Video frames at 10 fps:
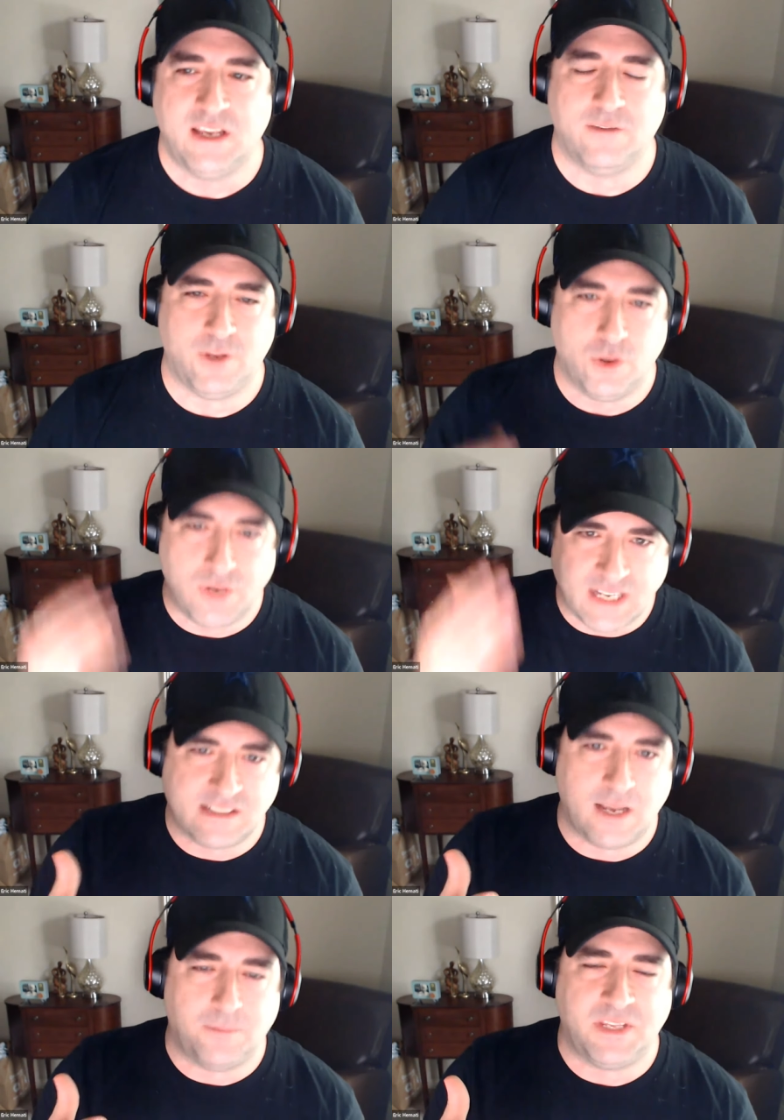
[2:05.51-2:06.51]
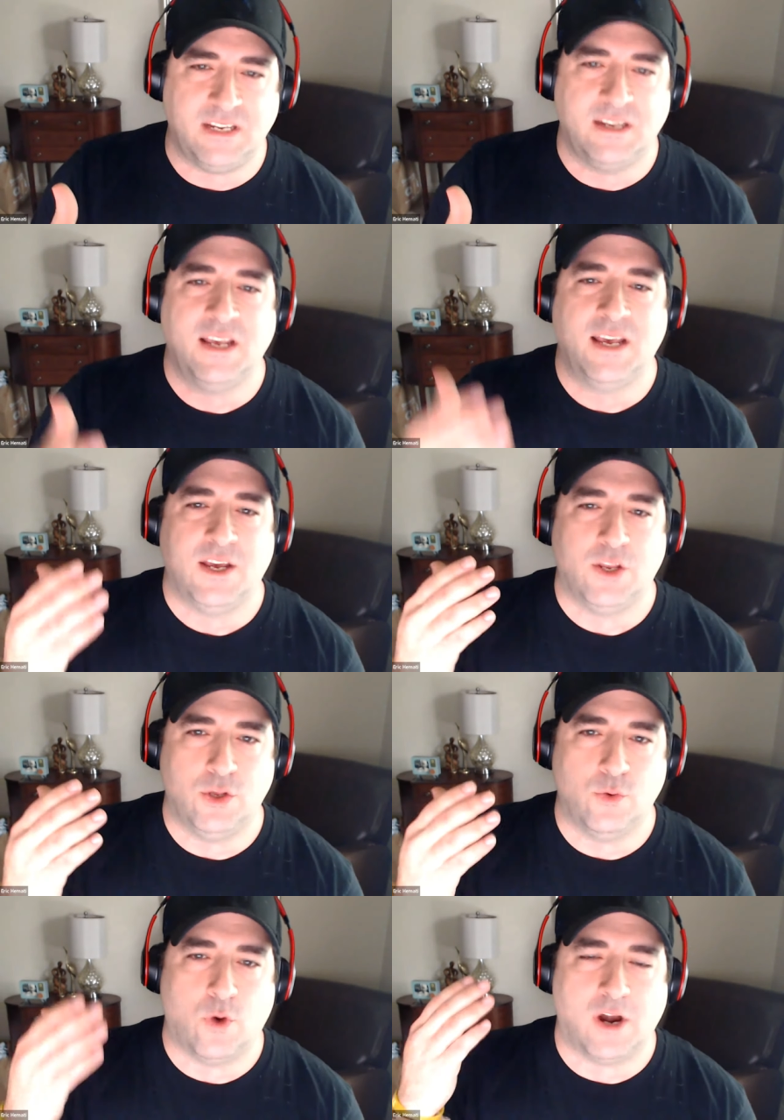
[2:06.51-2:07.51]
If you need something,
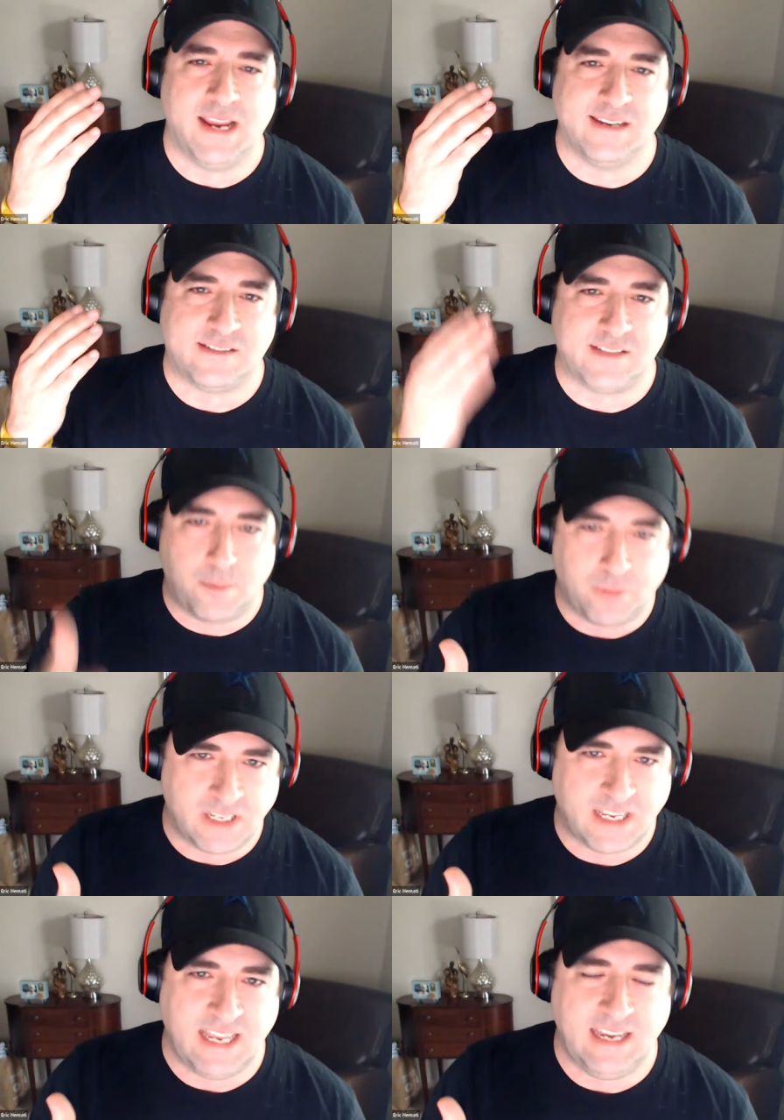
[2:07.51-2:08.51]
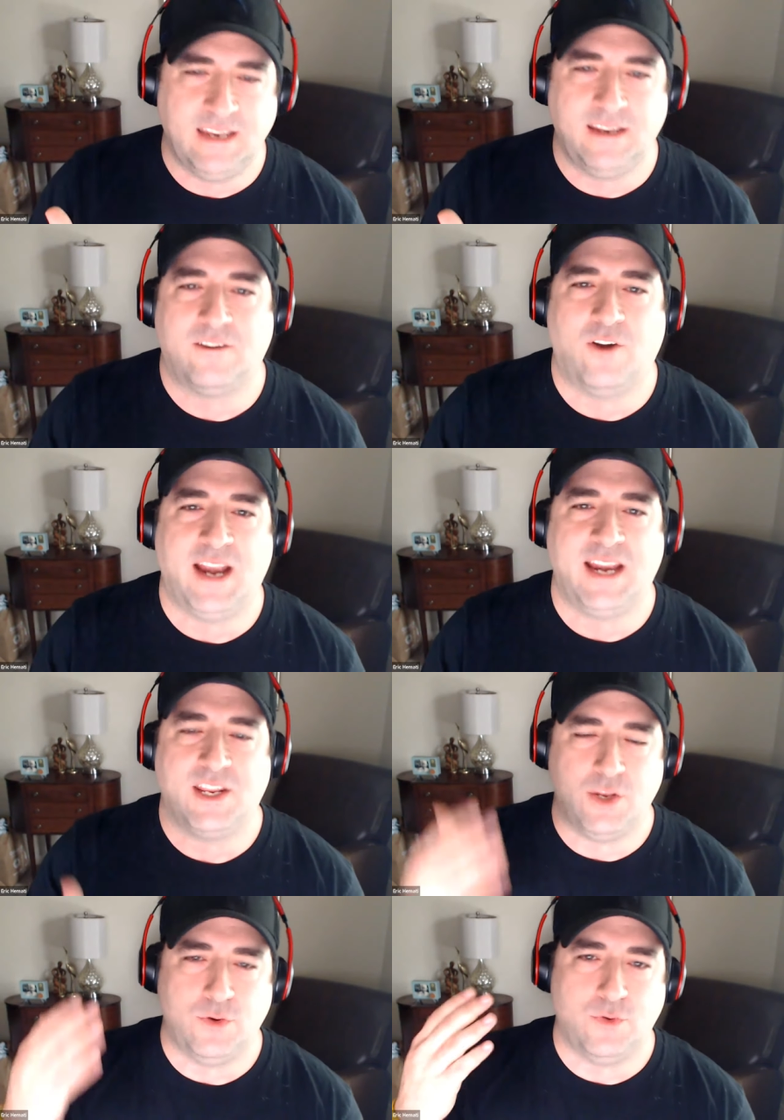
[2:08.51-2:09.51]
you are a supplicant, right?
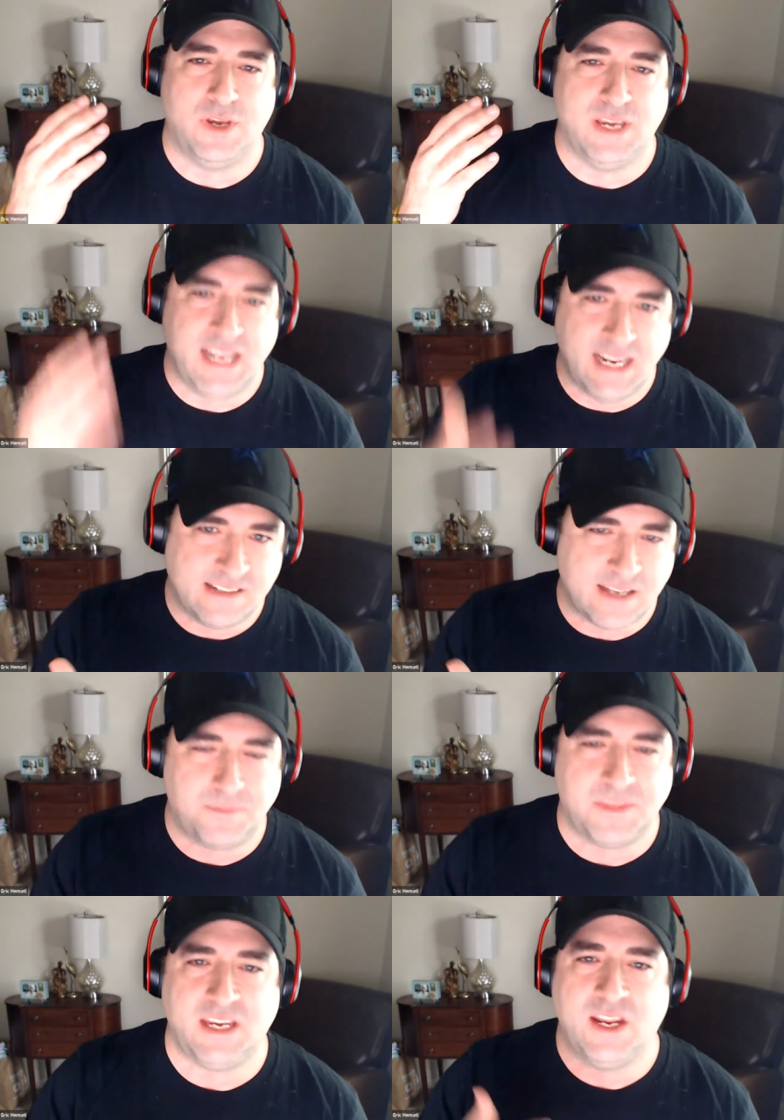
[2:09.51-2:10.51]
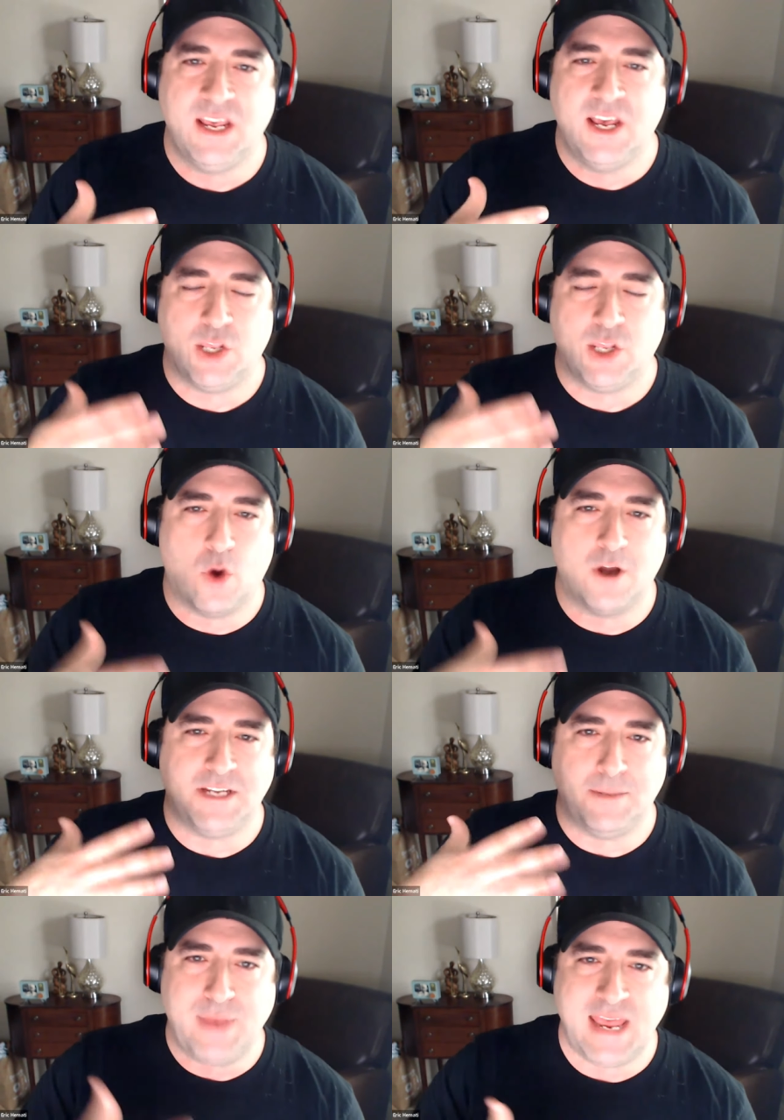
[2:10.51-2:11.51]
You need something, you are
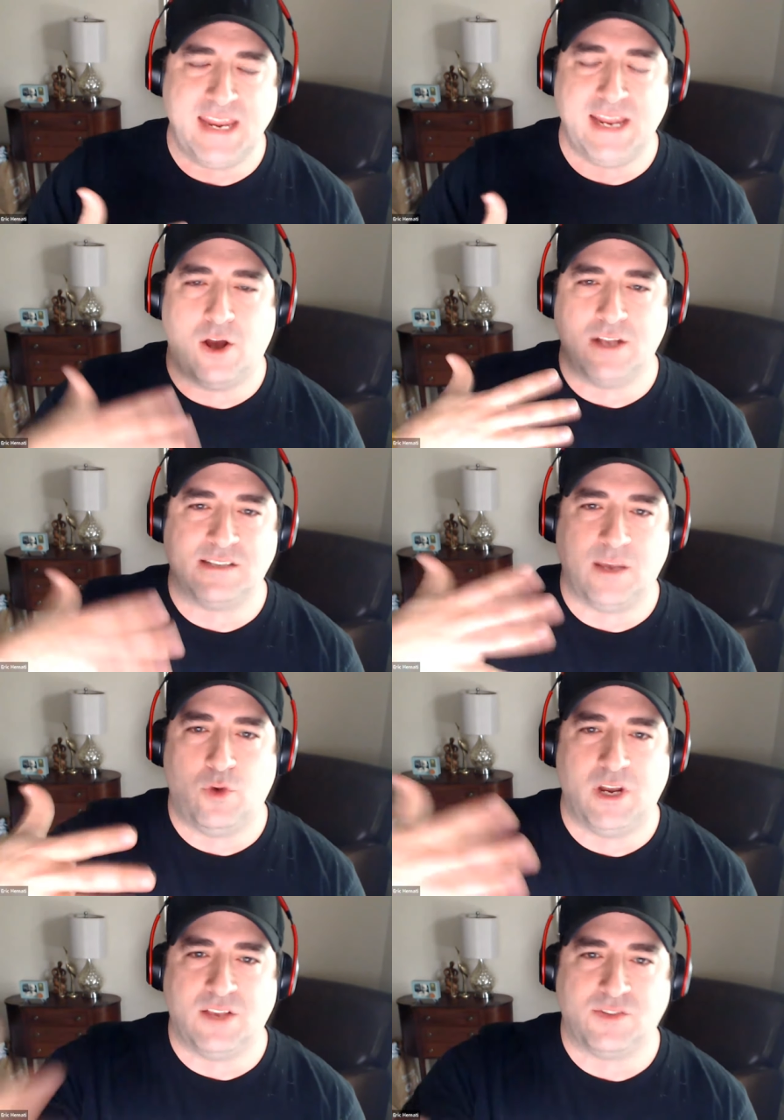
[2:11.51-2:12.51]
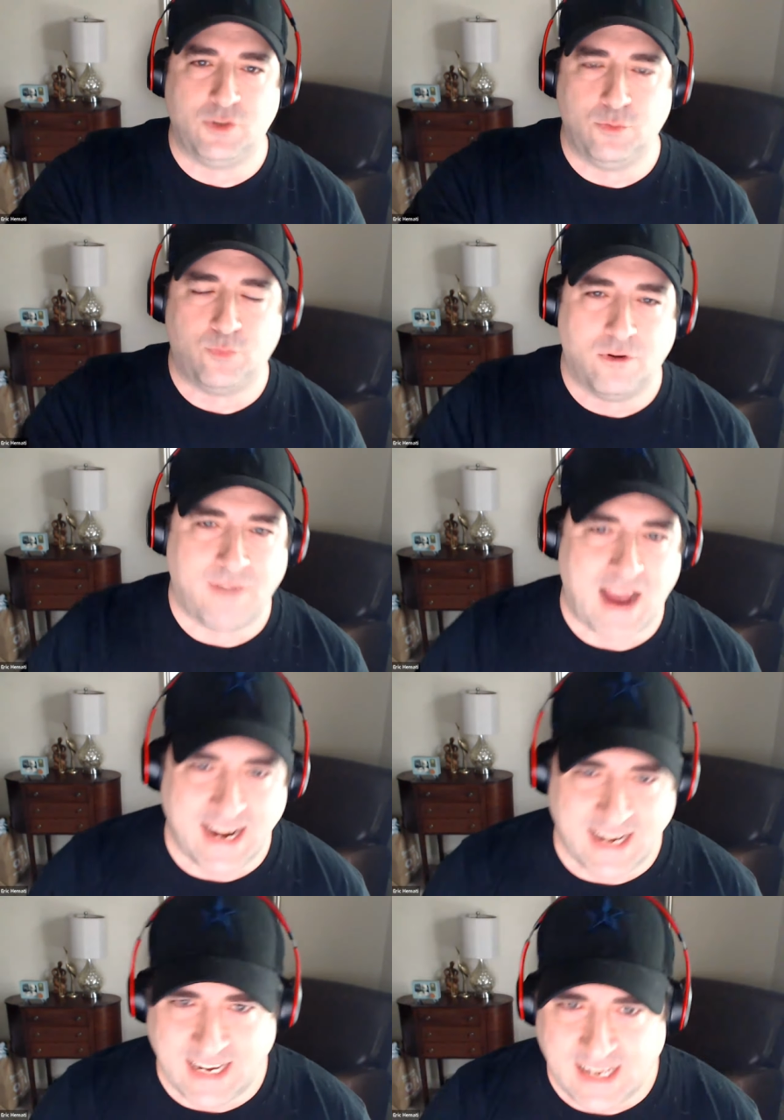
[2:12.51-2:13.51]
dependent on someone else to
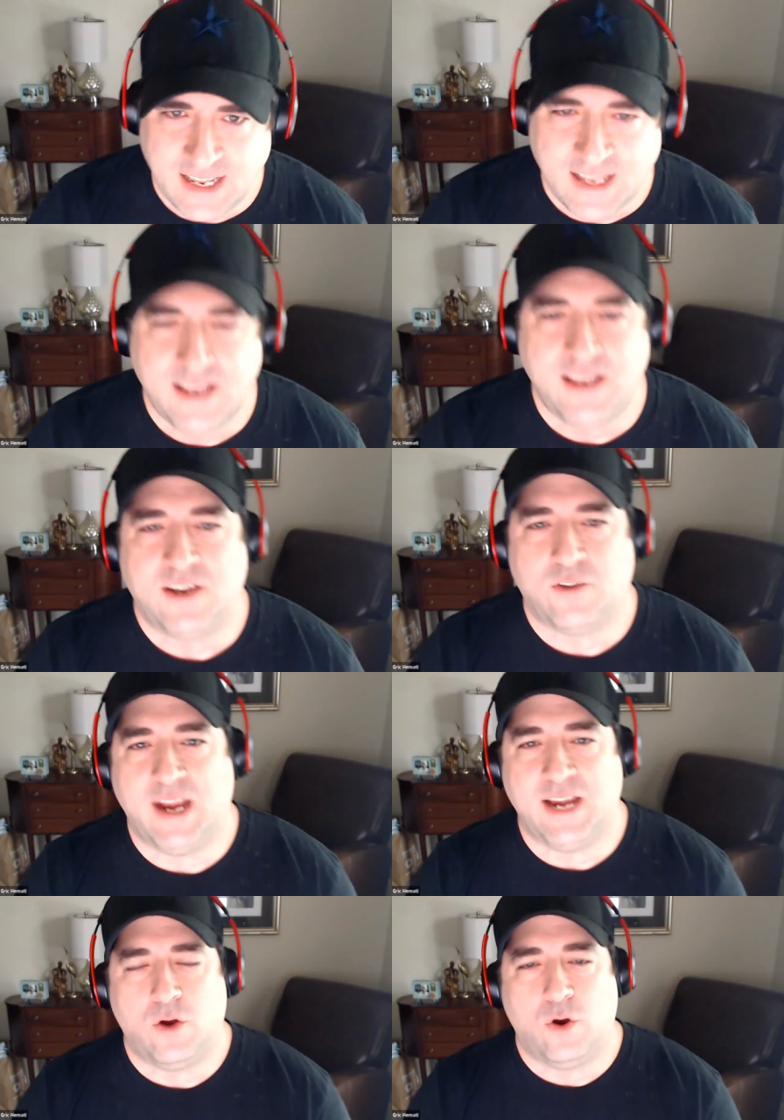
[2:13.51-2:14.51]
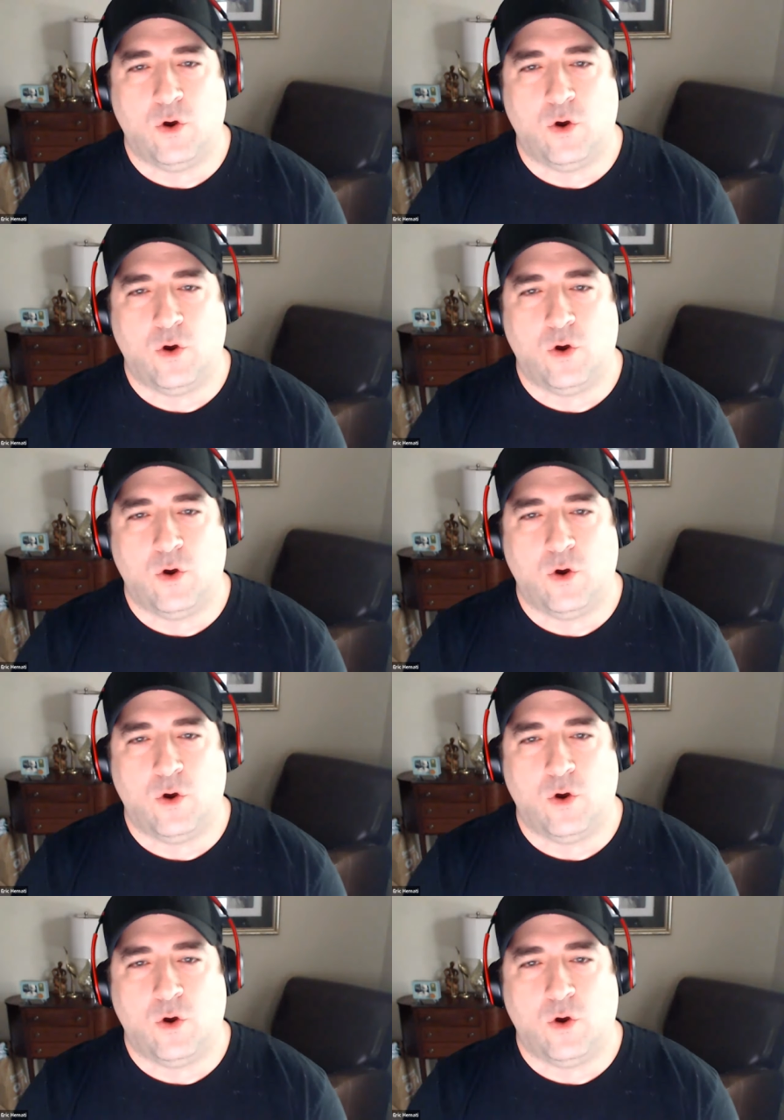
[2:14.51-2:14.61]
provide it, right?